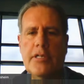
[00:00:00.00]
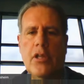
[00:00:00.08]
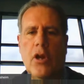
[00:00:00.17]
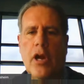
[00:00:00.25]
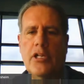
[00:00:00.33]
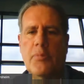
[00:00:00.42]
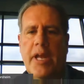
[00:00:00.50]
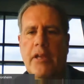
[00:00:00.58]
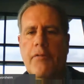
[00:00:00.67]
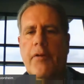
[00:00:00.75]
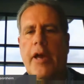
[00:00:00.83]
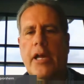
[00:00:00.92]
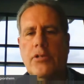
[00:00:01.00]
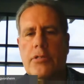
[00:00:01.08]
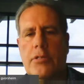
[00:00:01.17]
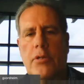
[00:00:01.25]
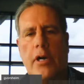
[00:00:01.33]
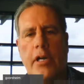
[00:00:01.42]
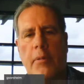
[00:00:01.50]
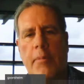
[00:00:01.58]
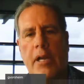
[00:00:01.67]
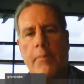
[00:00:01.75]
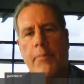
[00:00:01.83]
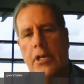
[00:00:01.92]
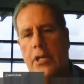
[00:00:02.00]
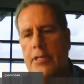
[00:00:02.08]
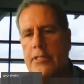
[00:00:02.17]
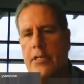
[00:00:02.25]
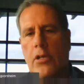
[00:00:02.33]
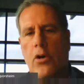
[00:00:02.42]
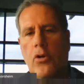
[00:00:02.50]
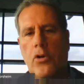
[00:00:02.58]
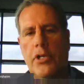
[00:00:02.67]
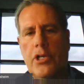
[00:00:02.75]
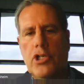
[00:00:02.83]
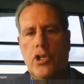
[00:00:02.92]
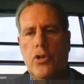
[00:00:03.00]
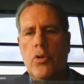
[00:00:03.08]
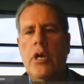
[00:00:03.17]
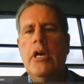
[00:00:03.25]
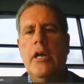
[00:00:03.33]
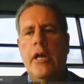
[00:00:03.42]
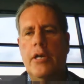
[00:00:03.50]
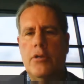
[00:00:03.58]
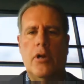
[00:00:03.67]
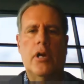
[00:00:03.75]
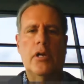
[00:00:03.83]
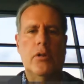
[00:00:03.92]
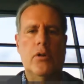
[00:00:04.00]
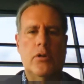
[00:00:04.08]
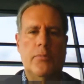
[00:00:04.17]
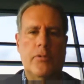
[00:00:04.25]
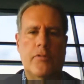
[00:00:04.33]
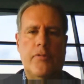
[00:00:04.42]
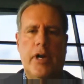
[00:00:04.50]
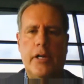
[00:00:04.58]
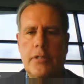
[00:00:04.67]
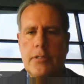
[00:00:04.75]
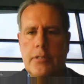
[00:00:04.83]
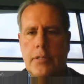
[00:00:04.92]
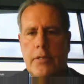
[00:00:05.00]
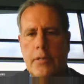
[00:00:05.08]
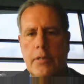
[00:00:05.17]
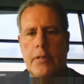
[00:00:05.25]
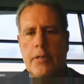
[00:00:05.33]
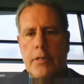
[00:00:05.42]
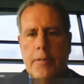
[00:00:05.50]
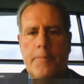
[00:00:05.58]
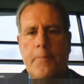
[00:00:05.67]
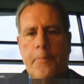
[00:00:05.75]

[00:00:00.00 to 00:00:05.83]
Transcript: So you don't see large manufacturers talking about it, but it is a local issue, and there are local providers.